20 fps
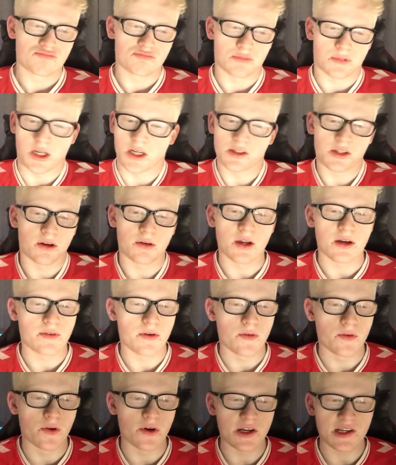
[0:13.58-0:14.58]
I don't have a
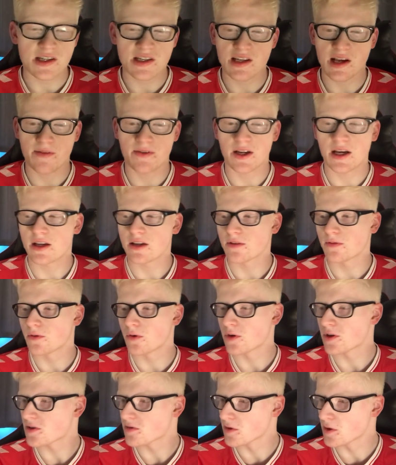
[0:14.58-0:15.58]
voice, haven't had a
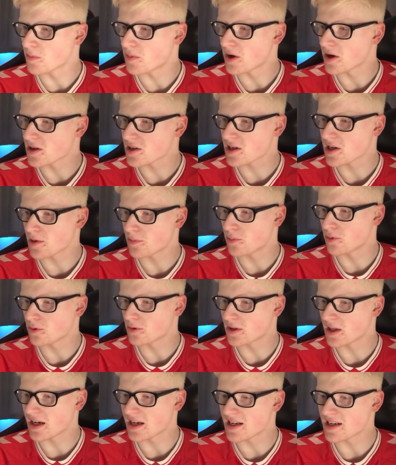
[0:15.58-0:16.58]
voice for the past couple of
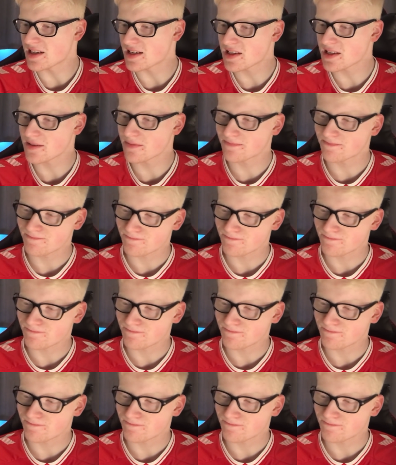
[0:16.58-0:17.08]
days.